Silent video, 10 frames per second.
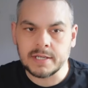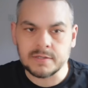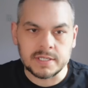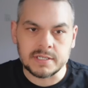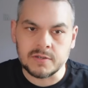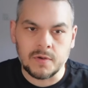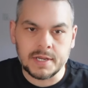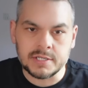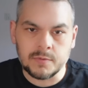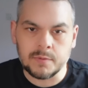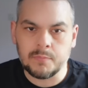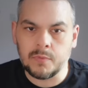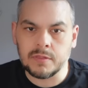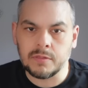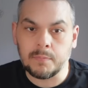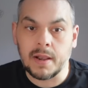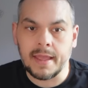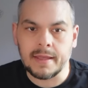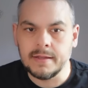so this is not an issue with the player.